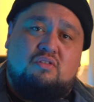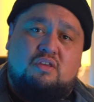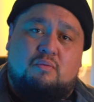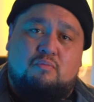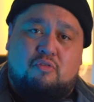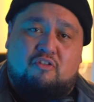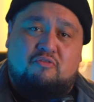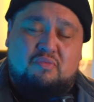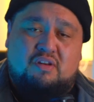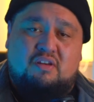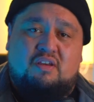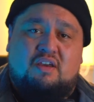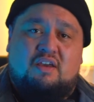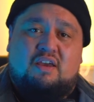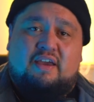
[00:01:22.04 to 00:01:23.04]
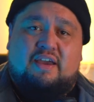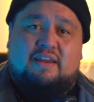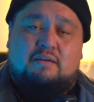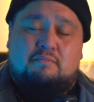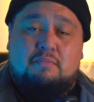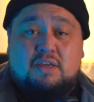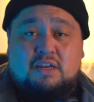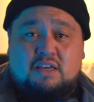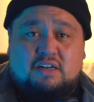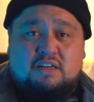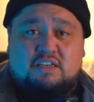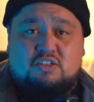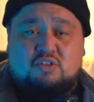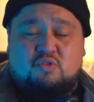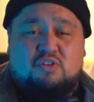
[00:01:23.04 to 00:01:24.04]
the improvement and
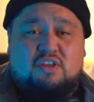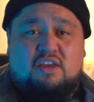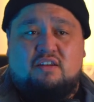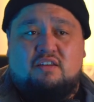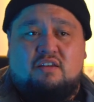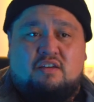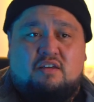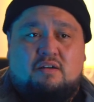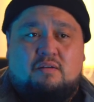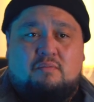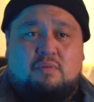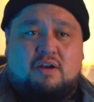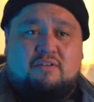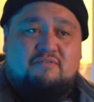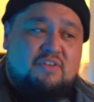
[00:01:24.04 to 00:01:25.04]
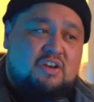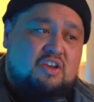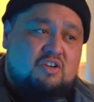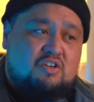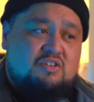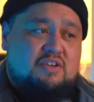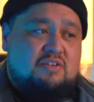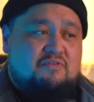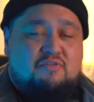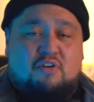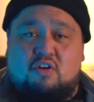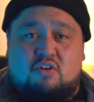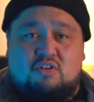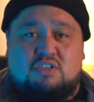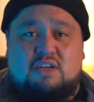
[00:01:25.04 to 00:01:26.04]
immediately saw that my videos and
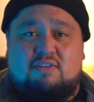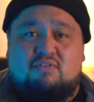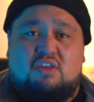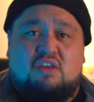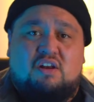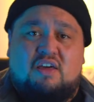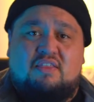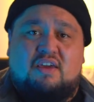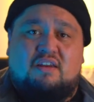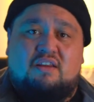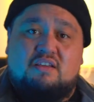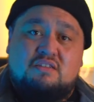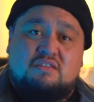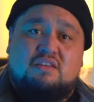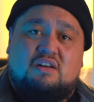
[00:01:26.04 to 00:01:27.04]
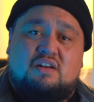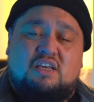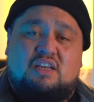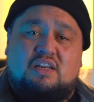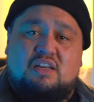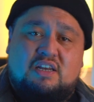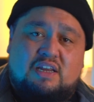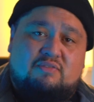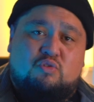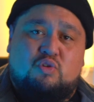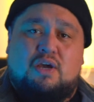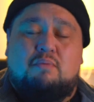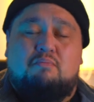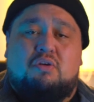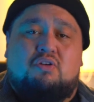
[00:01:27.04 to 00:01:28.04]
photos and everything like that instantly leveled
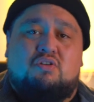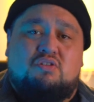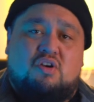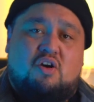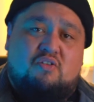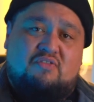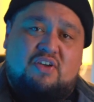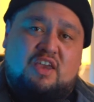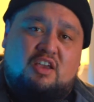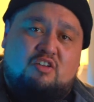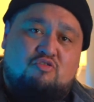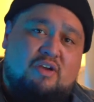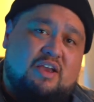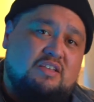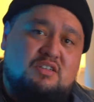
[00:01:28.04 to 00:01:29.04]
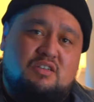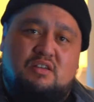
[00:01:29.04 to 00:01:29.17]
up because of a great